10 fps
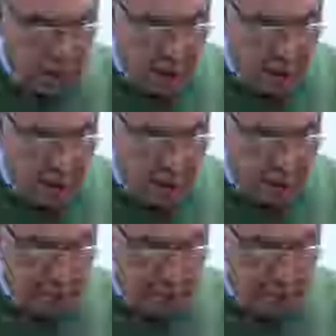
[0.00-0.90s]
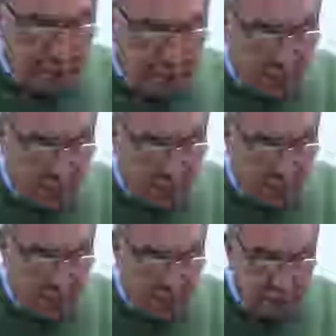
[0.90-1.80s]
Ogden has written a book
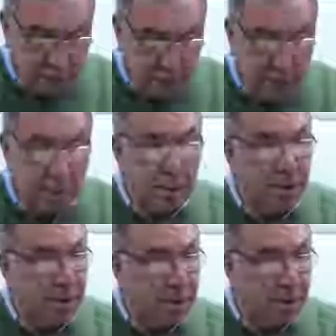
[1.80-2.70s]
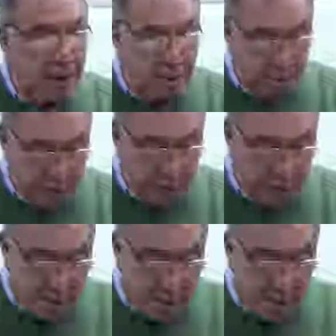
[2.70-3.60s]
with his son, a literary critic,
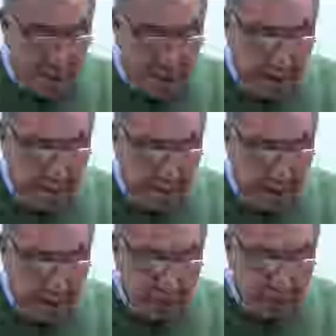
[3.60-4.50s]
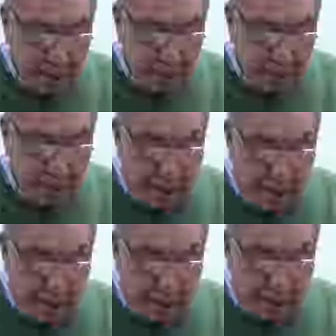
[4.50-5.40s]
entitled The
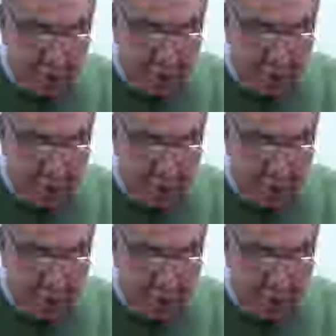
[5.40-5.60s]
Analyst's